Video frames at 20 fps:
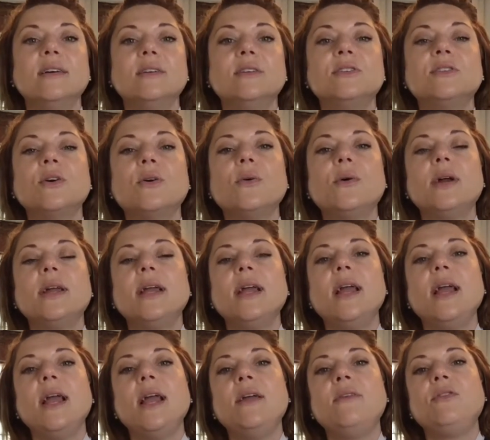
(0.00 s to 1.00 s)
So
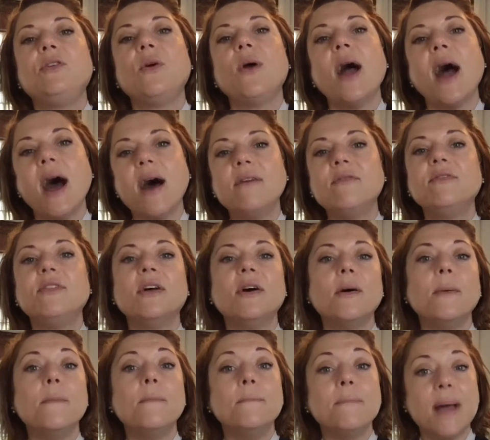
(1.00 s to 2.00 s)
if you have
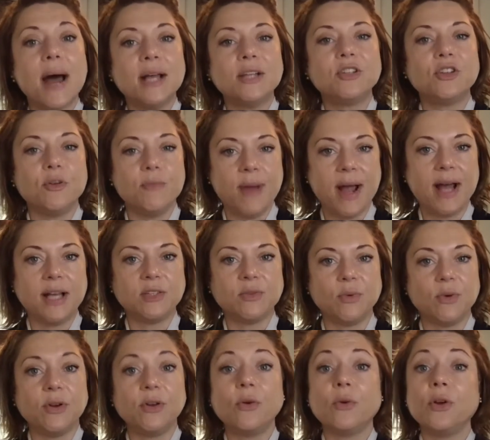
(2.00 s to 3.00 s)
the master password,